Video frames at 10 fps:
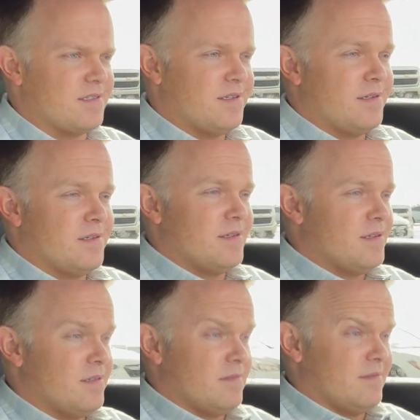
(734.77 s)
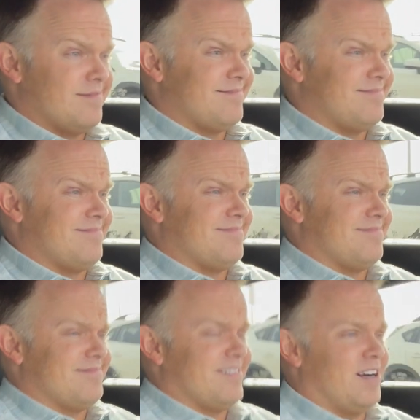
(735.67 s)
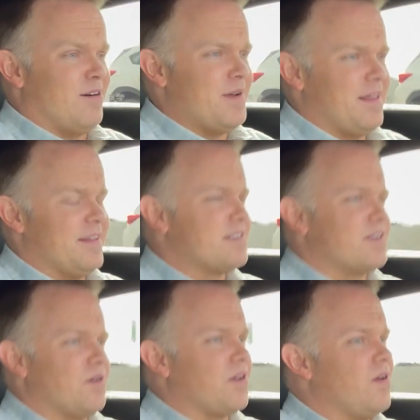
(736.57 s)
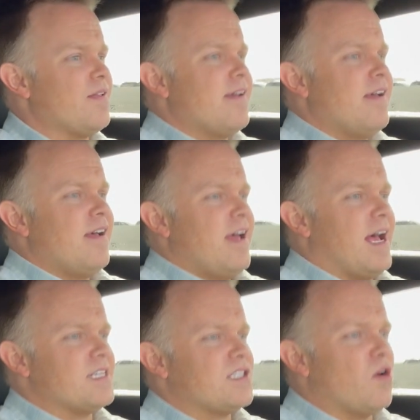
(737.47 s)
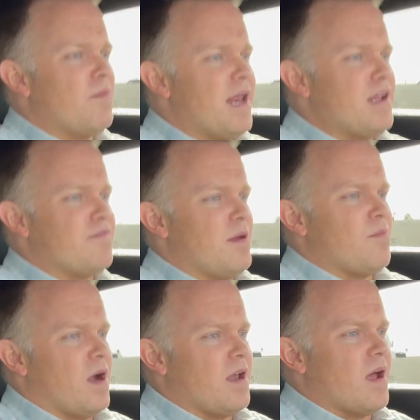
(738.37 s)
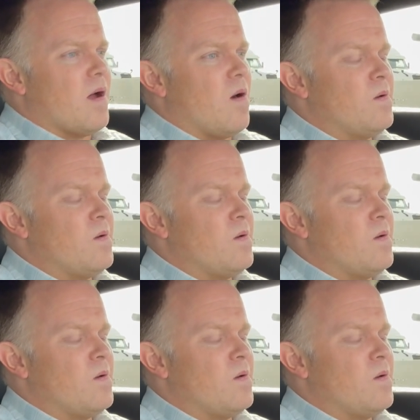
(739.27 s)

Oh man, that's so good. Has so many of them right now.